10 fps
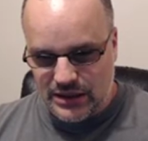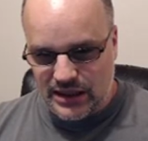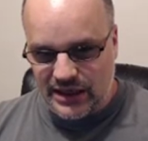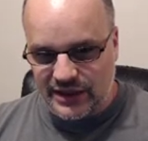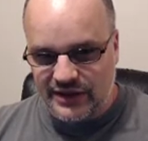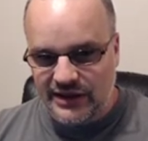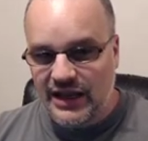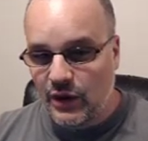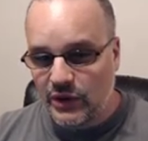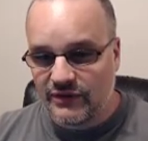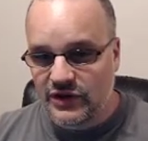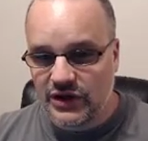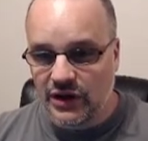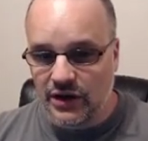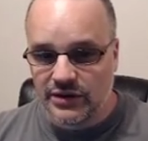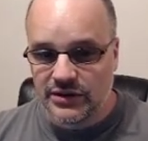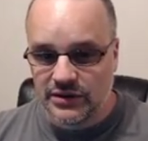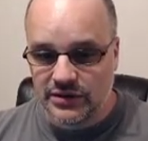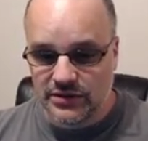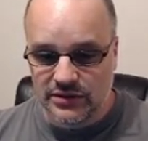And I think now what I've got
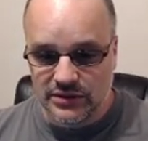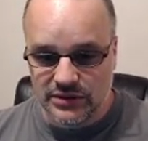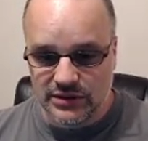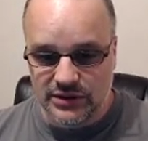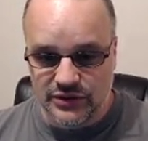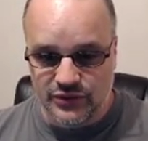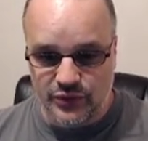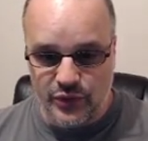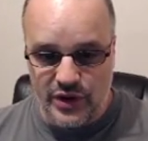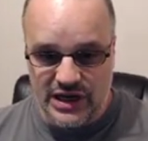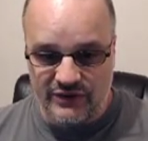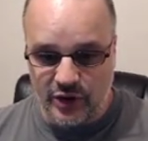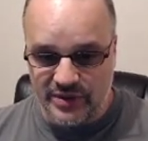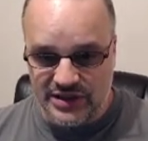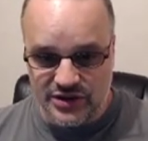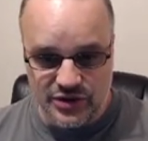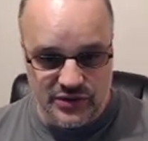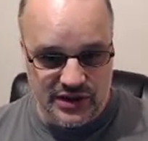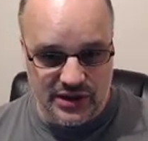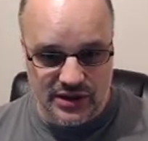is really vomit
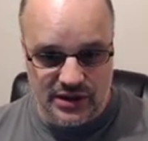inducing.